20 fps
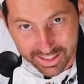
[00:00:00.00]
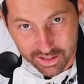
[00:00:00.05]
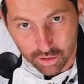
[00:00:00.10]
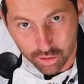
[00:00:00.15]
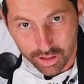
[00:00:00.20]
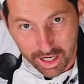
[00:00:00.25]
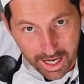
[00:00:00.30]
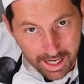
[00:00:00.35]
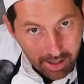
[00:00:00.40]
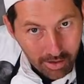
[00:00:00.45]

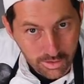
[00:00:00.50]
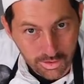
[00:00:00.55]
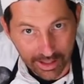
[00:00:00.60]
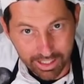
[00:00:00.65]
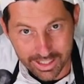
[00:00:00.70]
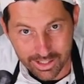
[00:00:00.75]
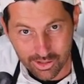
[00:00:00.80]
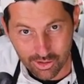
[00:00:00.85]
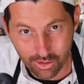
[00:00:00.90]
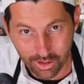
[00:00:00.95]
So now
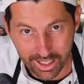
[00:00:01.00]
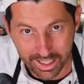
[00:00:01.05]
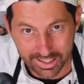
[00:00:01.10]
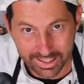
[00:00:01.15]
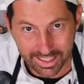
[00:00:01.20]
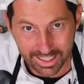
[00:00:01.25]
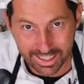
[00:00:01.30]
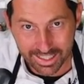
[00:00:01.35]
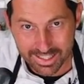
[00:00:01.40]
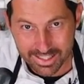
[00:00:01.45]
let's go ahead,
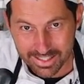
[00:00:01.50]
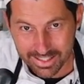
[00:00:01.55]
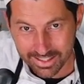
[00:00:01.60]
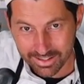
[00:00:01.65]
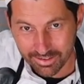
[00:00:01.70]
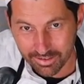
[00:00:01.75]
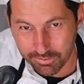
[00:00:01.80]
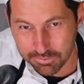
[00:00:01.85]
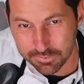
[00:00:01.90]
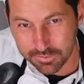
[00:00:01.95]
let's
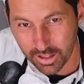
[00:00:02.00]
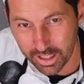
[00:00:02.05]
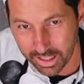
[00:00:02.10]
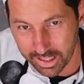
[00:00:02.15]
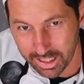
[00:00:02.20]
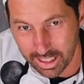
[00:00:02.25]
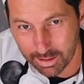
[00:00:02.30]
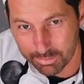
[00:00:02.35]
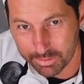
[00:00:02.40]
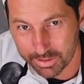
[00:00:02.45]
uh,
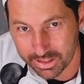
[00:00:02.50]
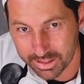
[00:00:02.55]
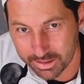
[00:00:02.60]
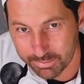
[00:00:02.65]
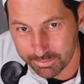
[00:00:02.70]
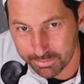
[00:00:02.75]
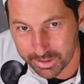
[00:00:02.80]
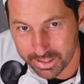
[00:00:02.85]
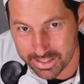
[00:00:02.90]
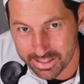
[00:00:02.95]
fire up the
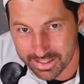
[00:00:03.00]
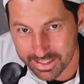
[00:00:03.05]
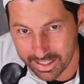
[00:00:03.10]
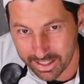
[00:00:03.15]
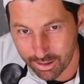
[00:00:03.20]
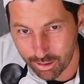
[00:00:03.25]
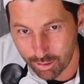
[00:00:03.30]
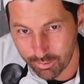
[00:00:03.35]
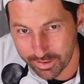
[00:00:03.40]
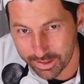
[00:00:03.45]
pizza
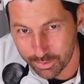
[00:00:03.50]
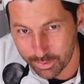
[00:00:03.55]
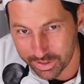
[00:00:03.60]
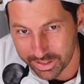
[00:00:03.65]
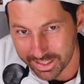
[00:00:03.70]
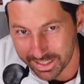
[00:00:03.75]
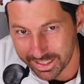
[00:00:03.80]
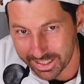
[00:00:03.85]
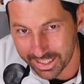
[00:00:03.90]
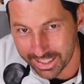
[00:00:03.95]
oven
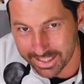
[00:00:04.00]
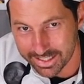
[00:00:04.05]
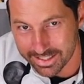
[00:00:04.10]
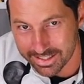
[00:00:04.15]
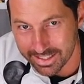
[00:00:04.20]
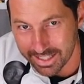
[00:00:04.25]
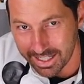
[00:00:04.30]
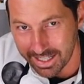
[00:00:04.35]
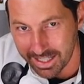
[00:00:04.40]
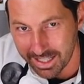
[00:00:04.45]
with the
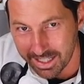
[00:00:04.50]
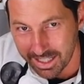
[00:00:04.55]
gas.